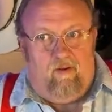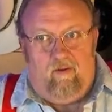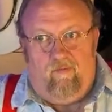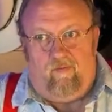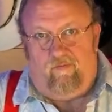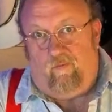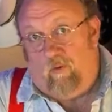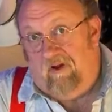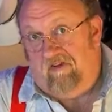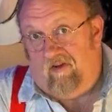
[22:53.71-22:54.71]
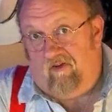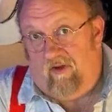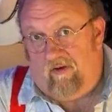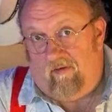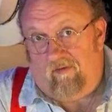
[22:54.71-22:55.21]
for forty-six
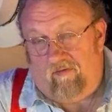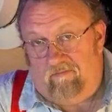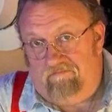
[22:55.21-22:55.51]
years.